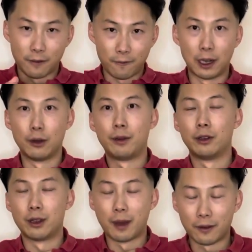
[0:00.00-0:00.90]
fill up
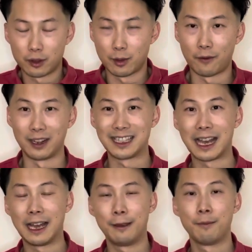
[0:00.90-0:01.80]
another bathtub every
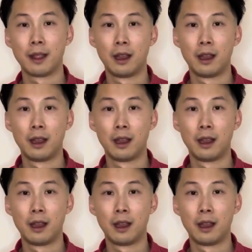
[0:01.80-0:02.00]
time.